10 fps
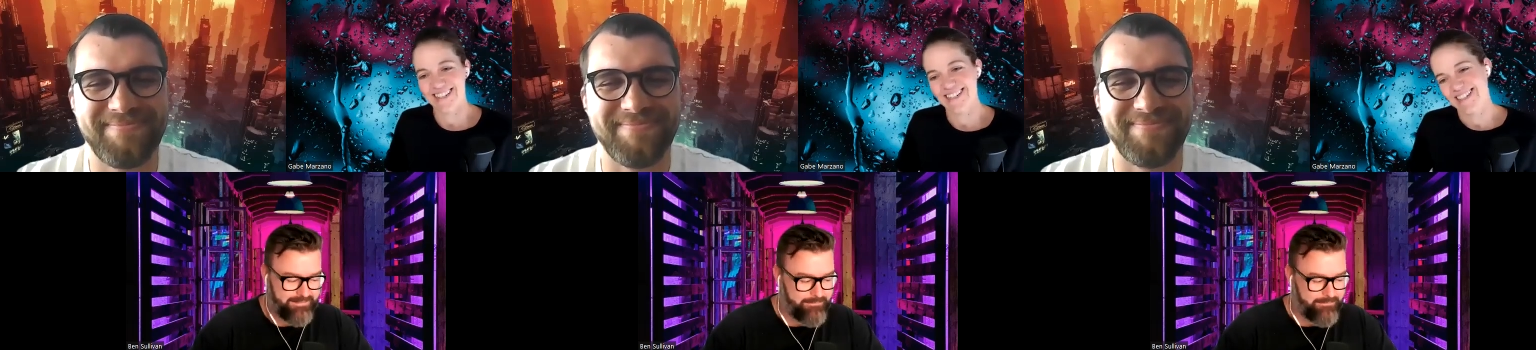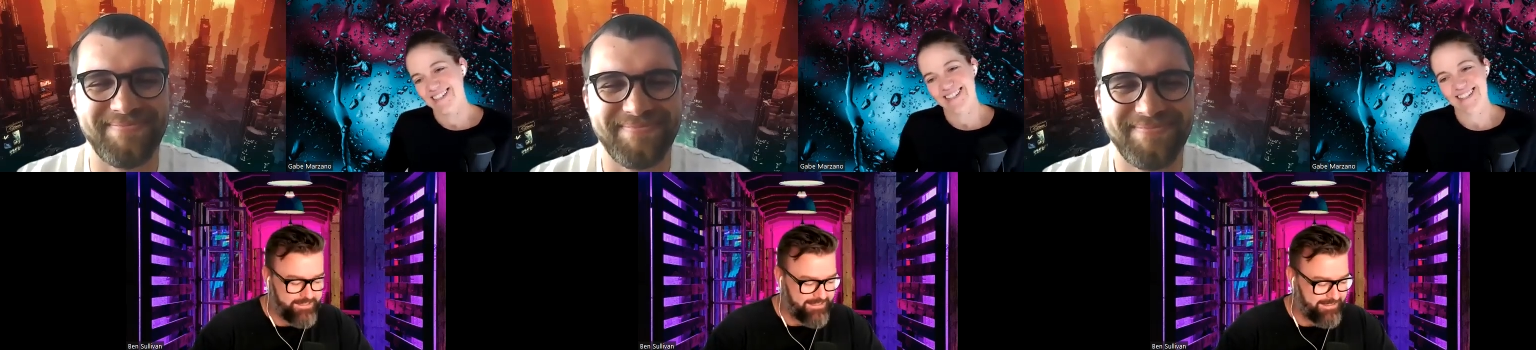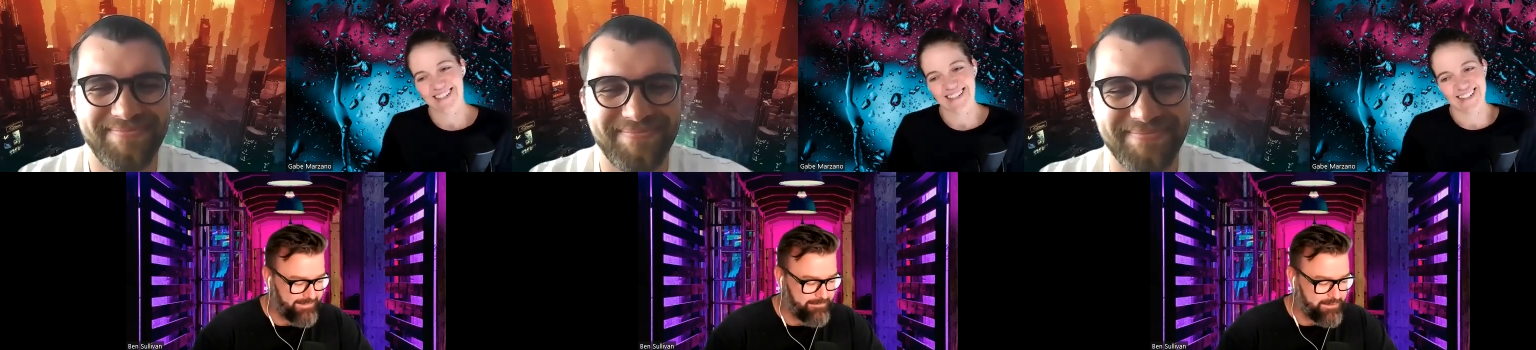Speaker 1: was
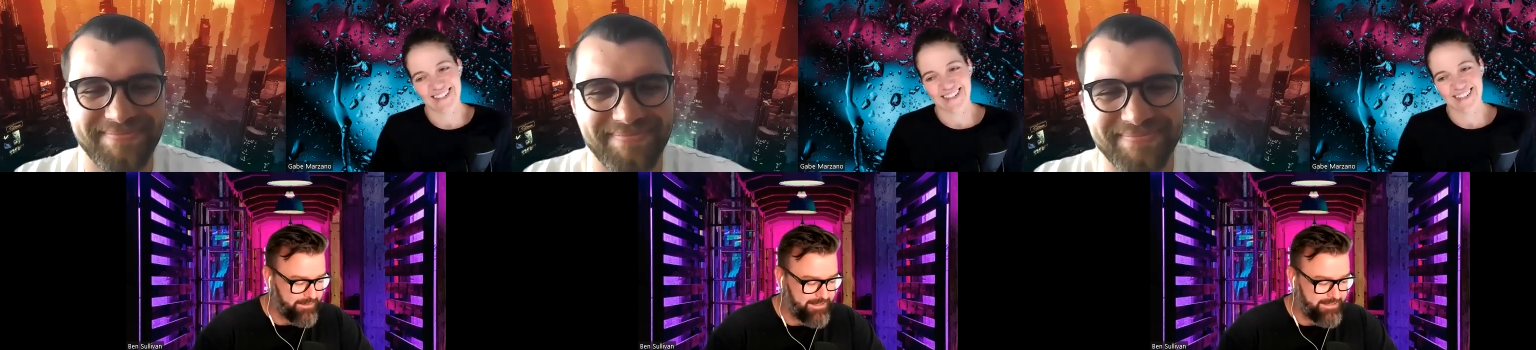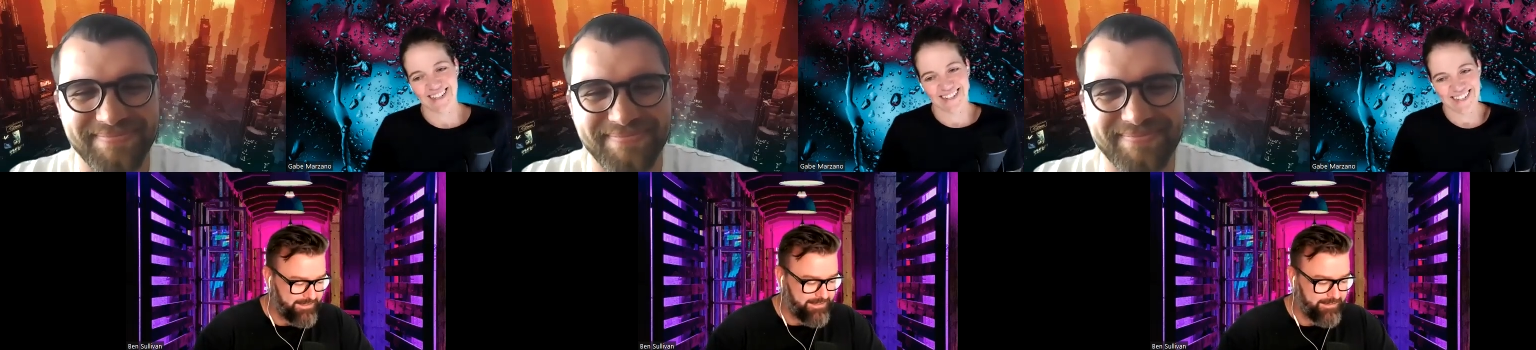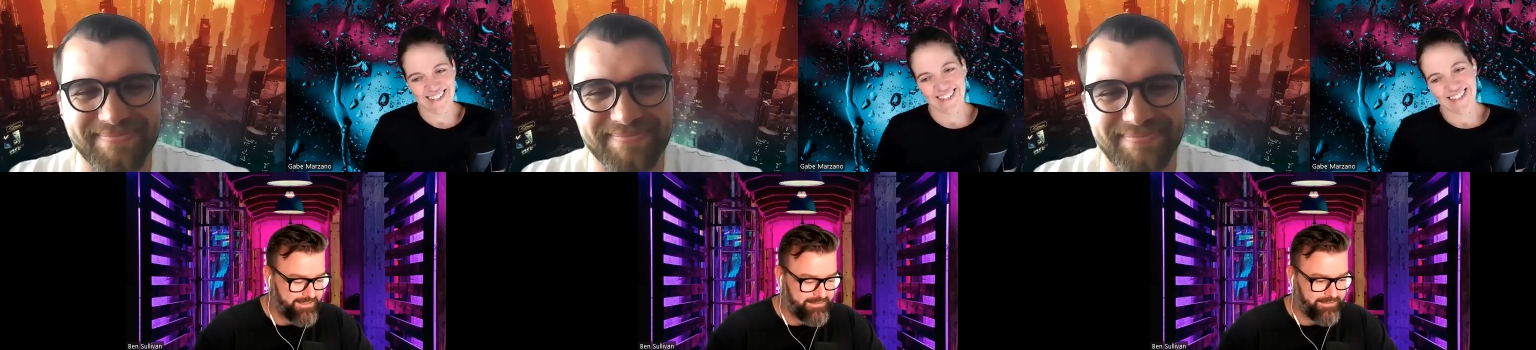uh, it was eye the
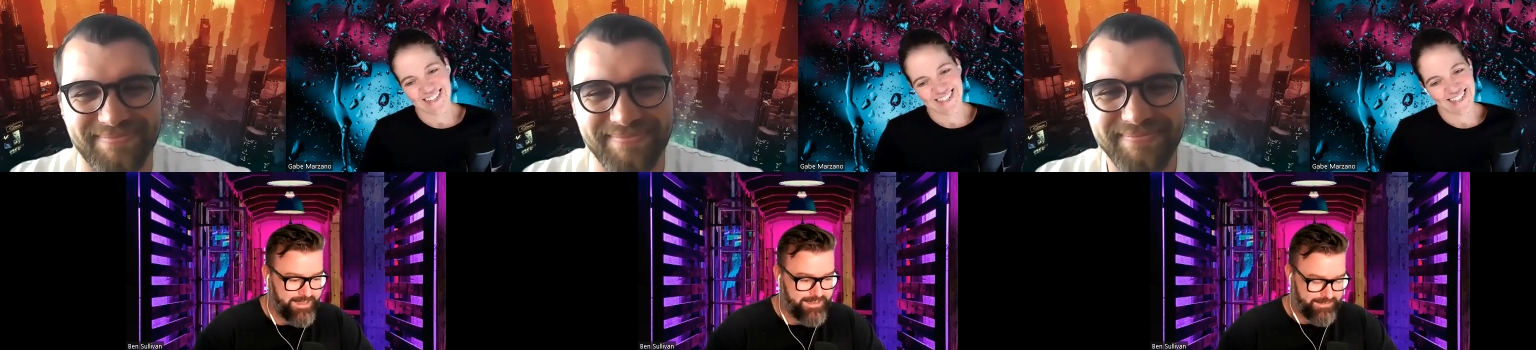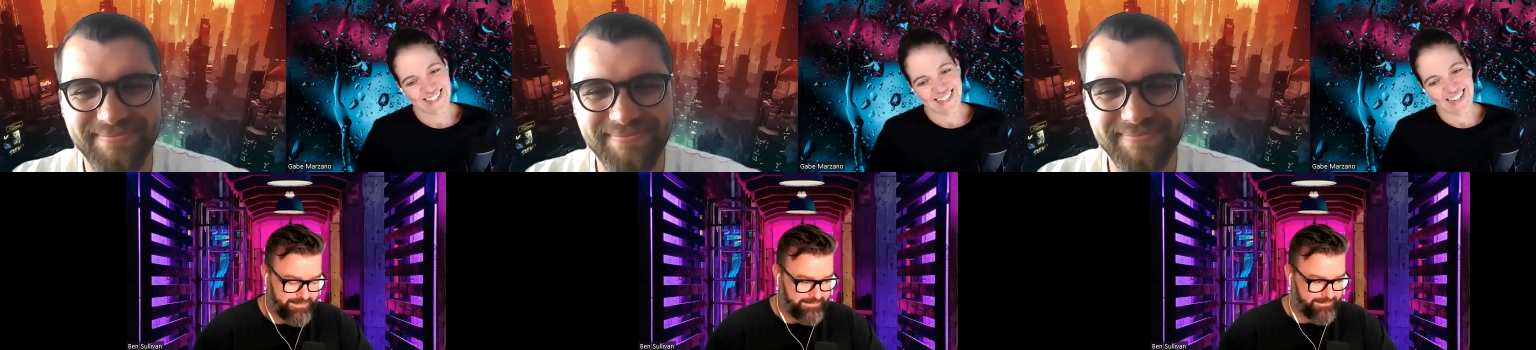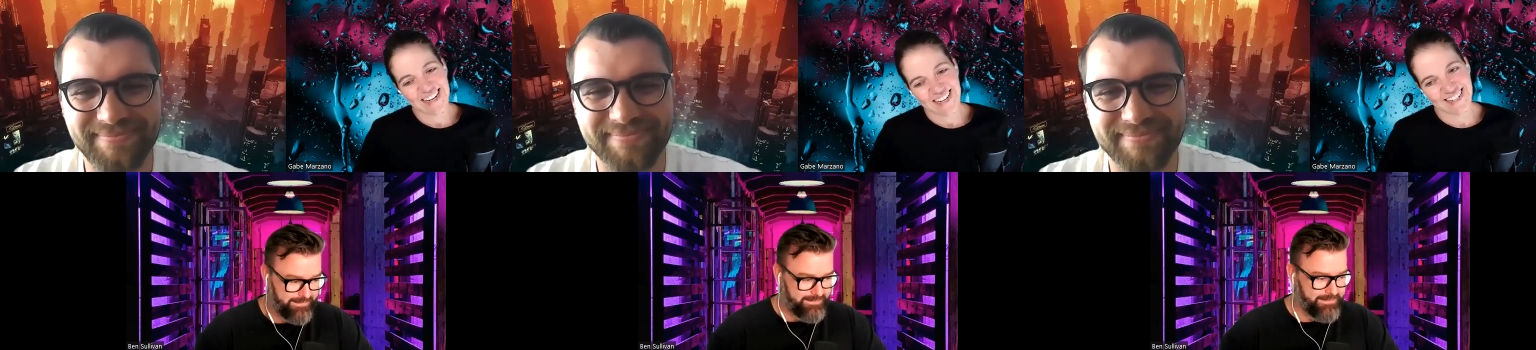eyes glazed,
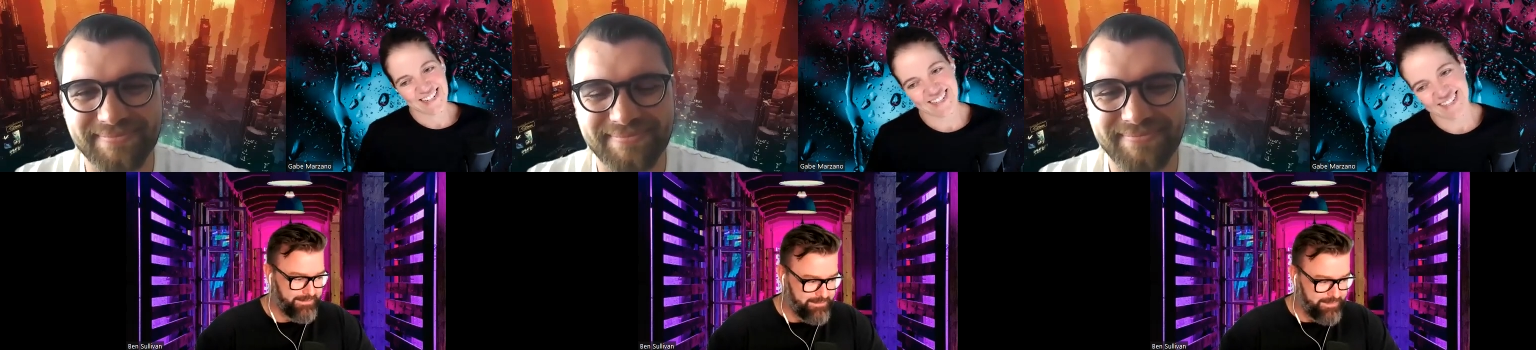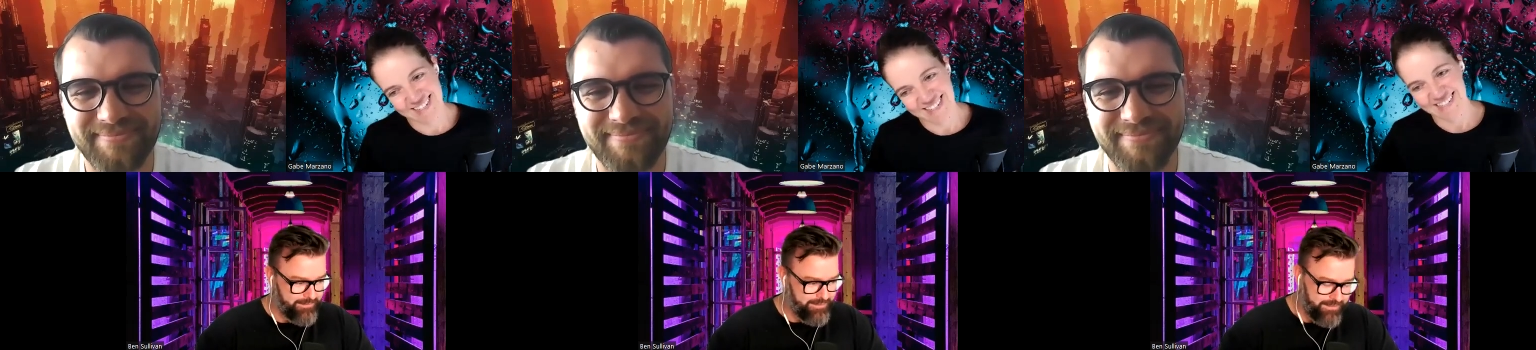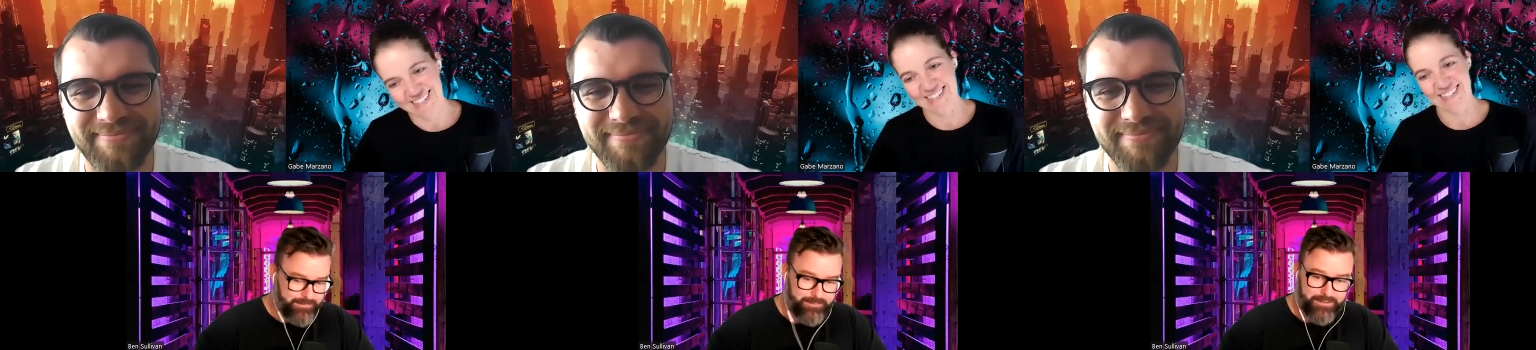and I think there was even a
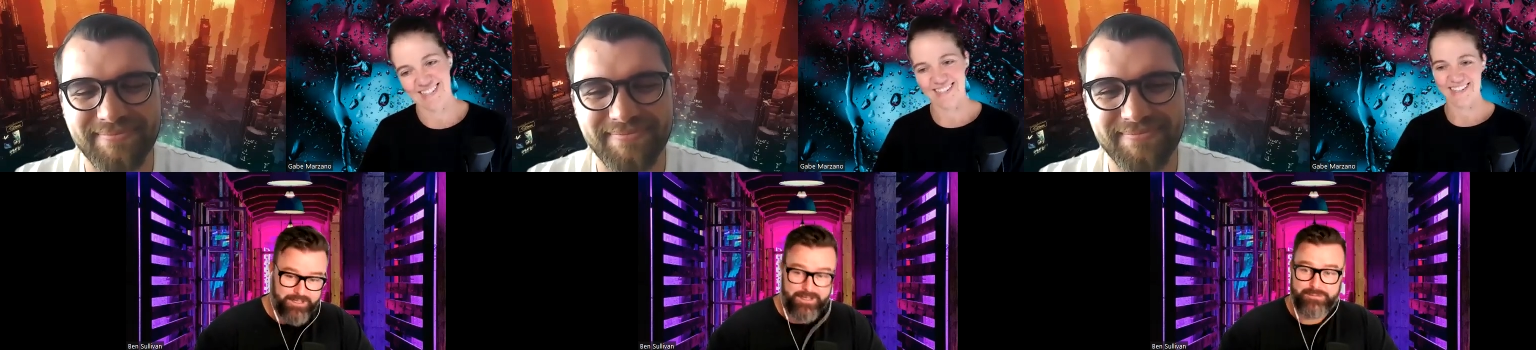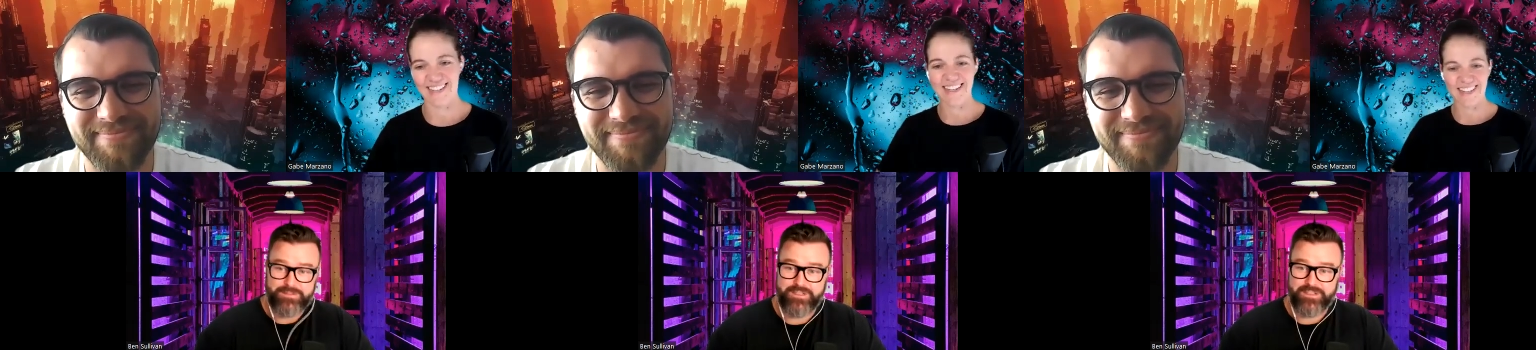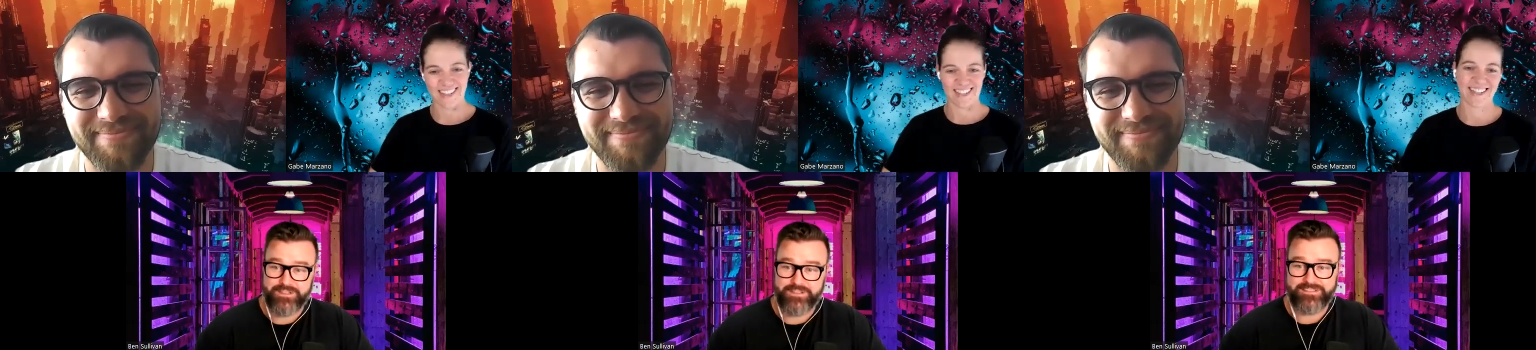giggle like I was the idiot.